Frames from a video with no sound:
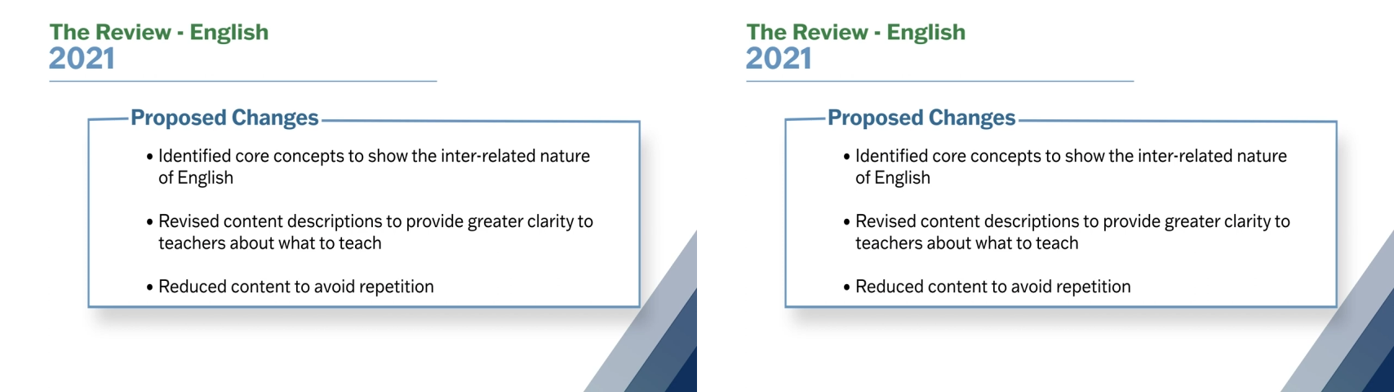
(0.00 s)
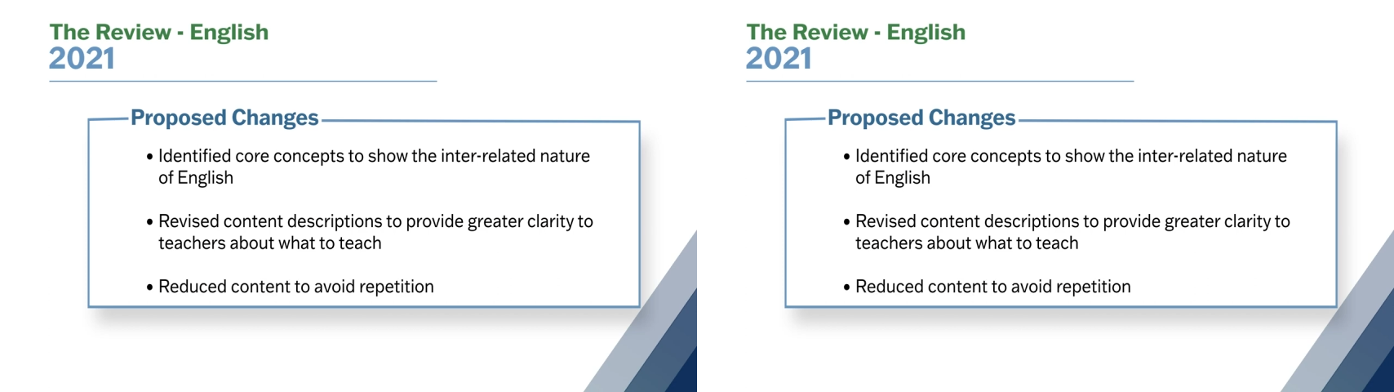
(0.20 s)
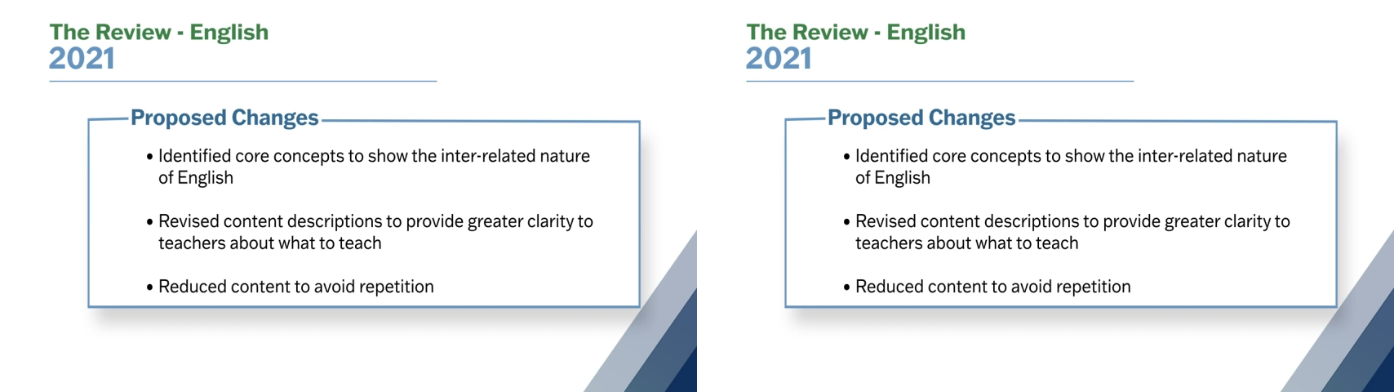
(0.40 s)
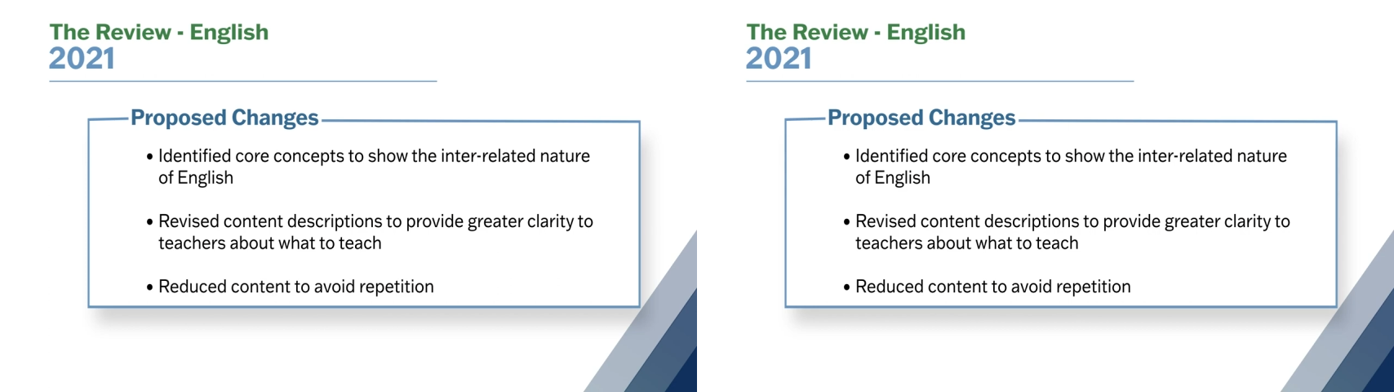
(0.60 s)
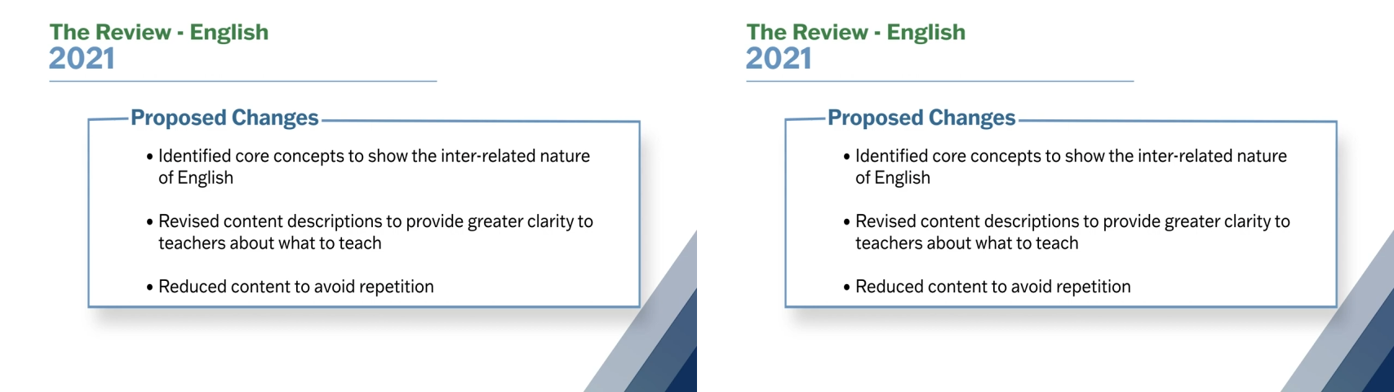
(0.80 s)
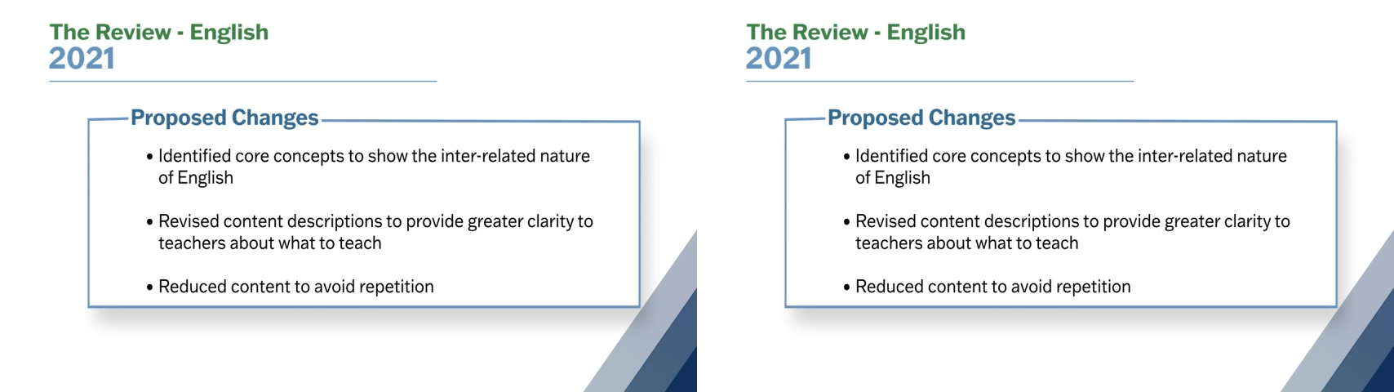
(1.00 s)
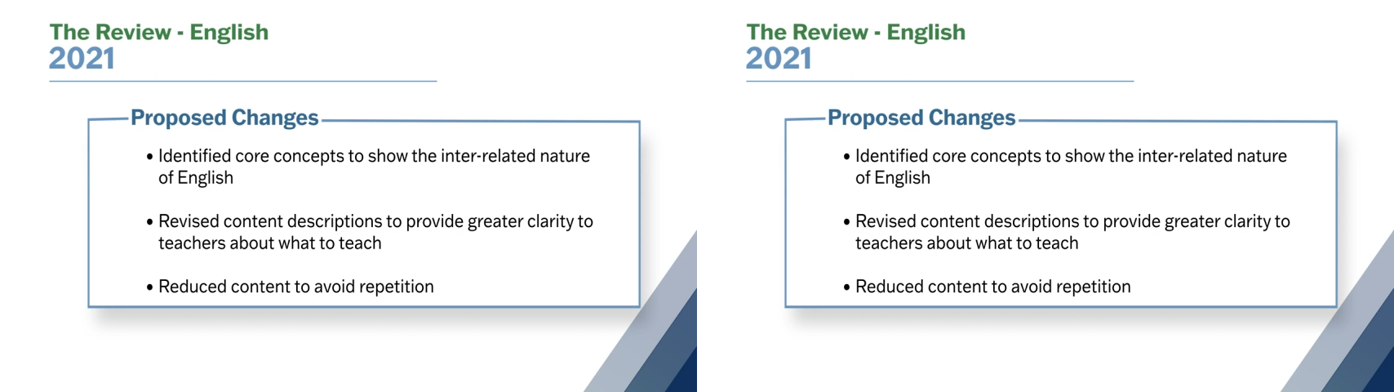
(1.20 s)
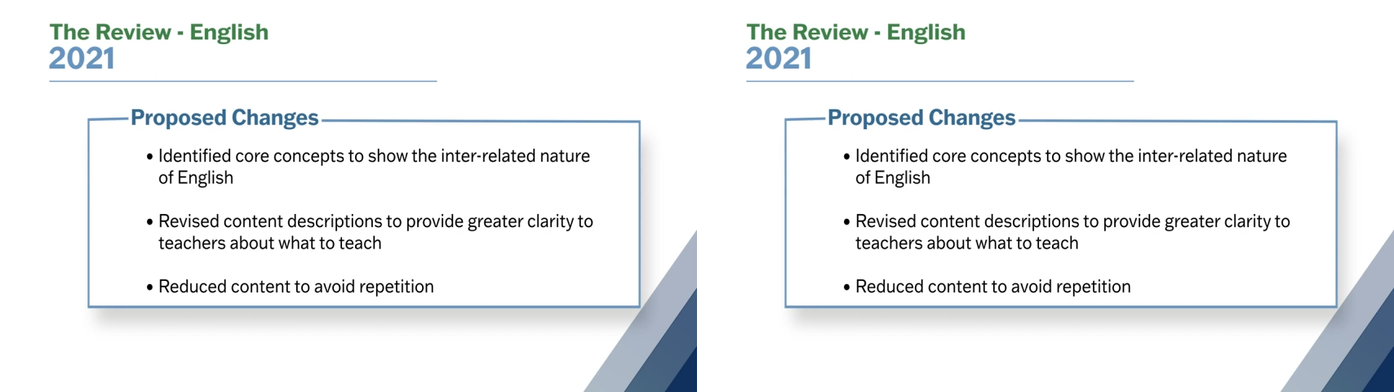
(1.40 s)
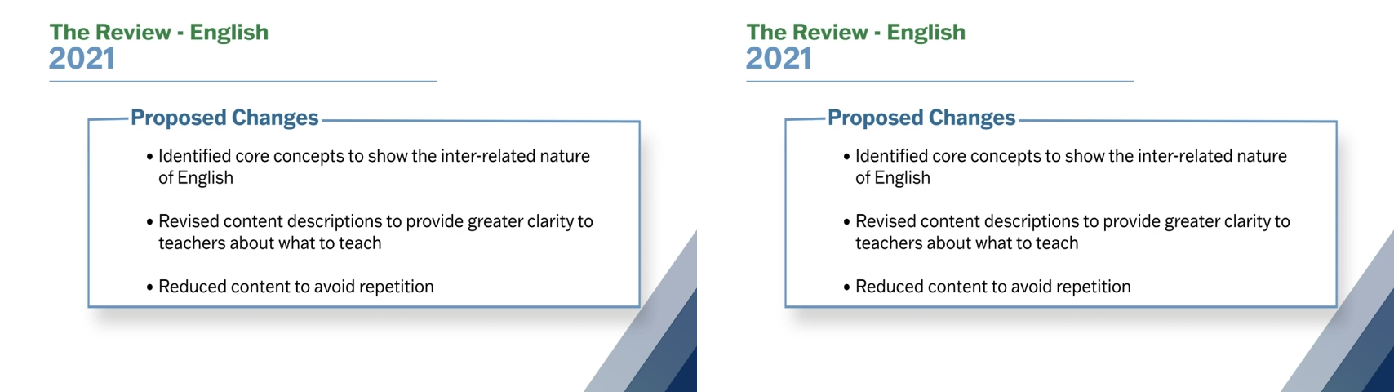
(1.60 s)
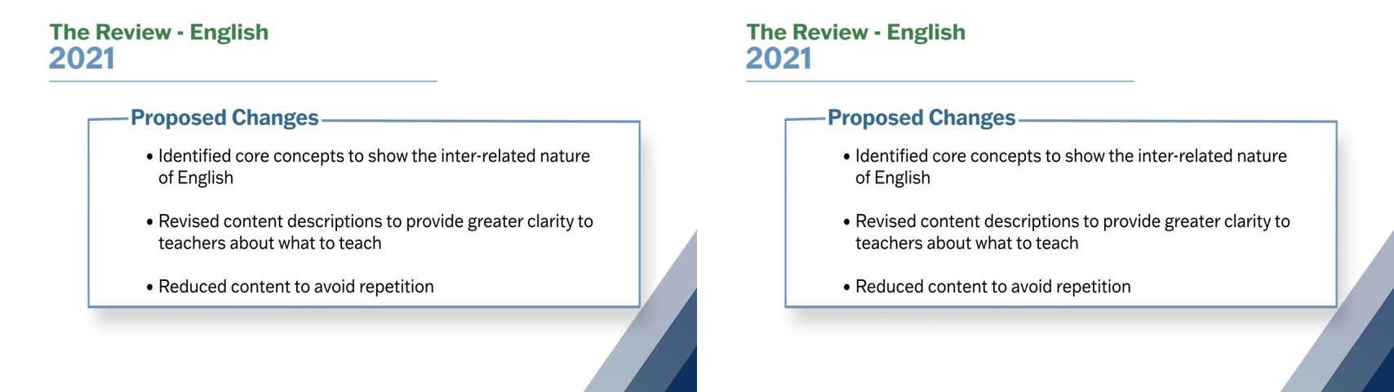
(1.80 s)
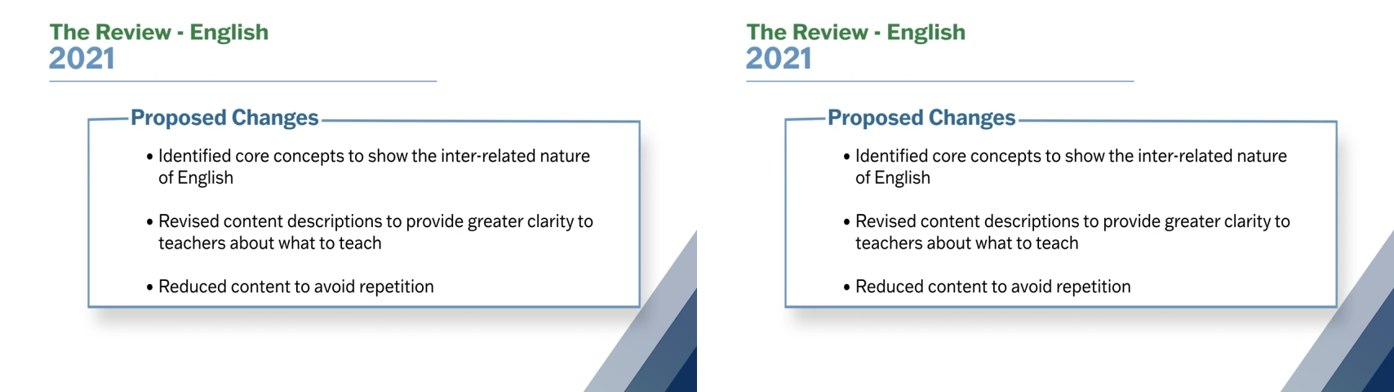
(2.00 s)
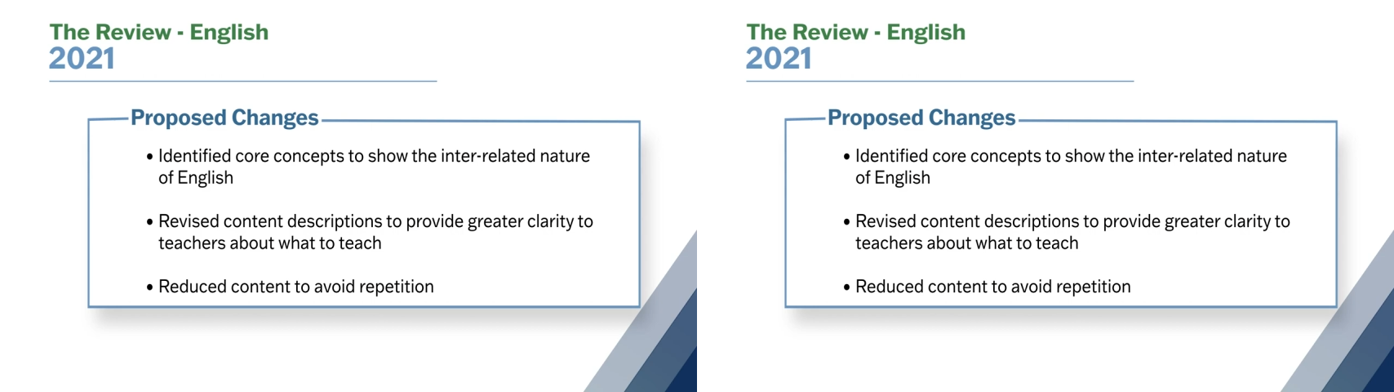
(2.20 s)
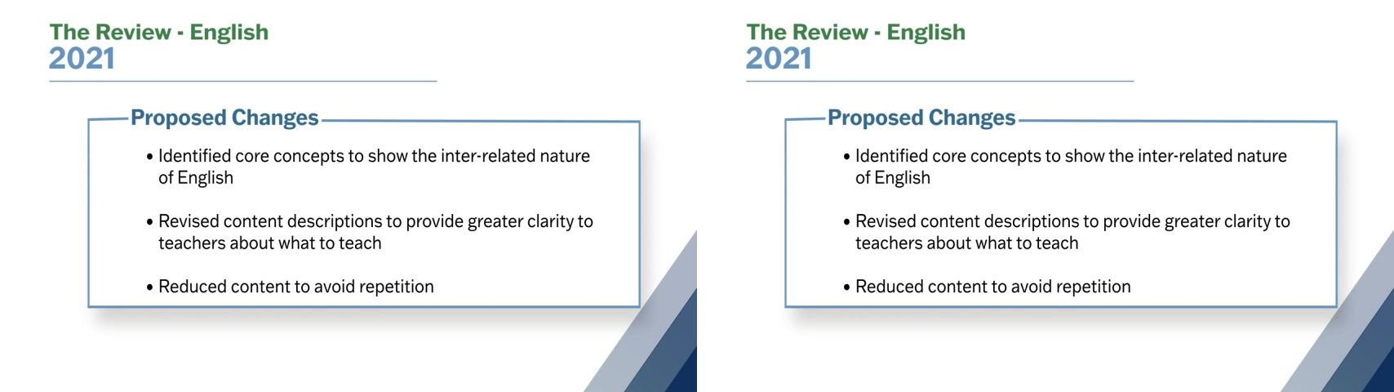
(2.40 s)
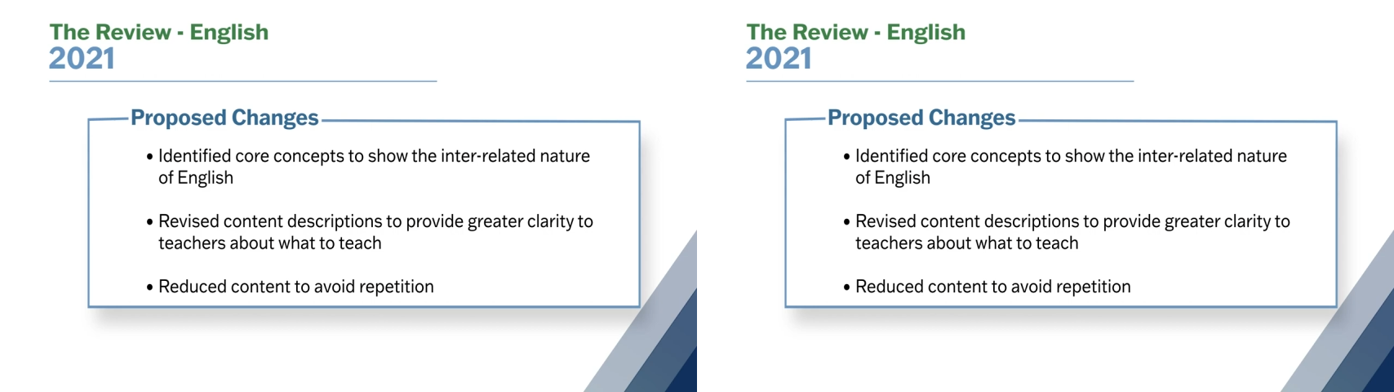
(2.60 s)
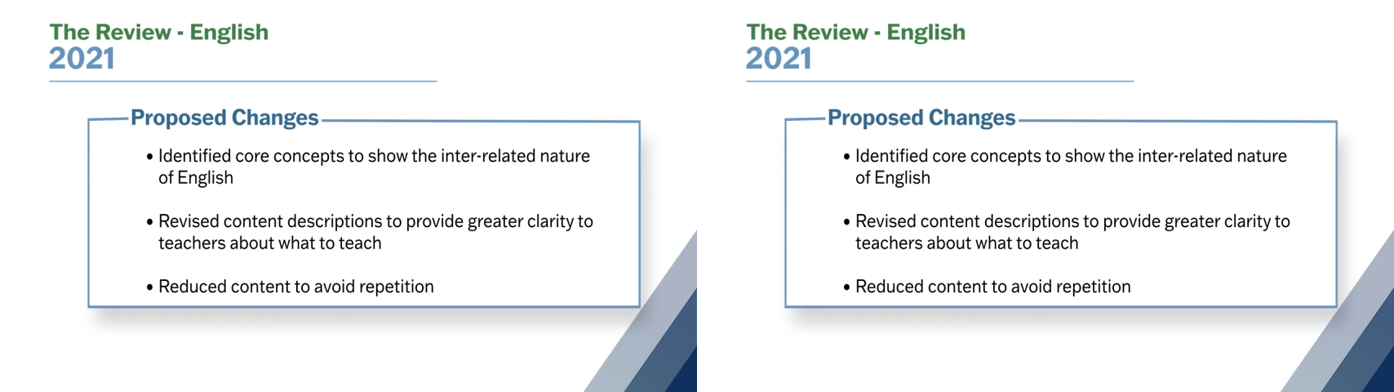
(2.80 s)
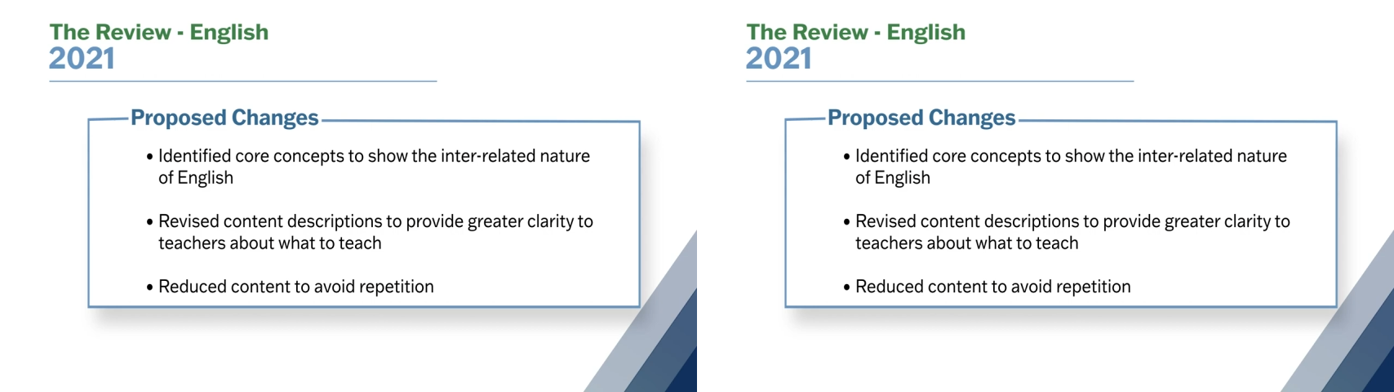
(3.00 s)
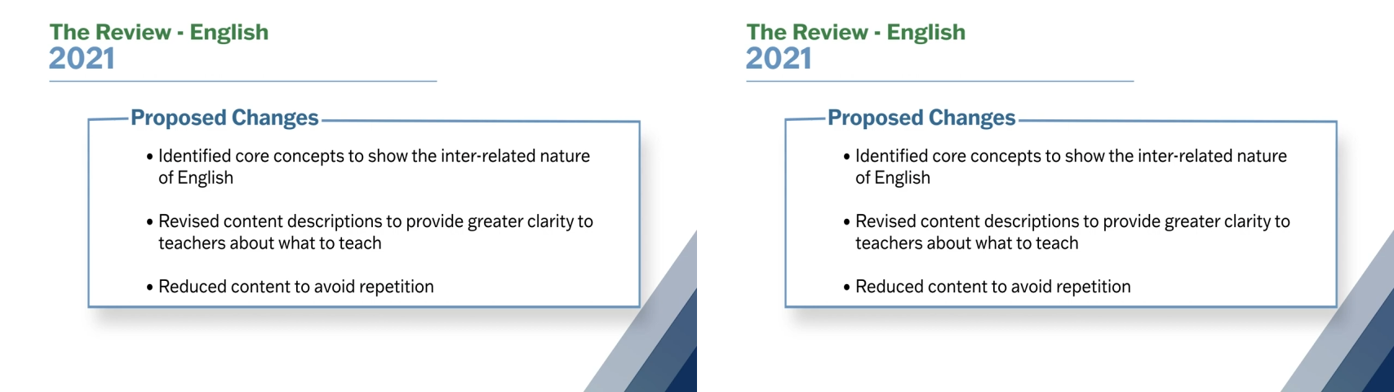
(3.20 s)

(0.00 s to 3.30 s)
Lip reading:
Nobody's mouth can be seen.